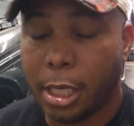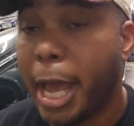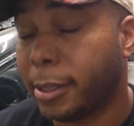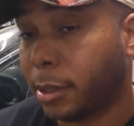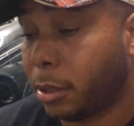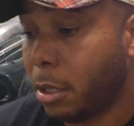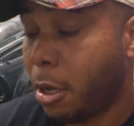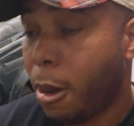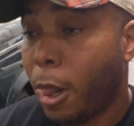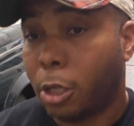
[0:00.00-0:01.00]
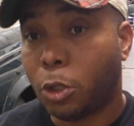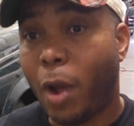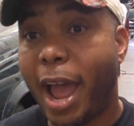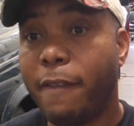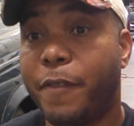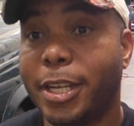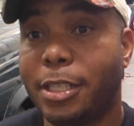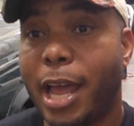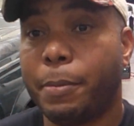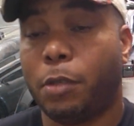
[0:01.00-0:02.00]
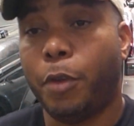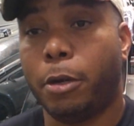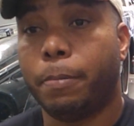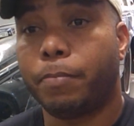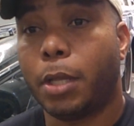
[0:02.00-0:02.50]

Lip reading: Yes. So I vented to atmosphere.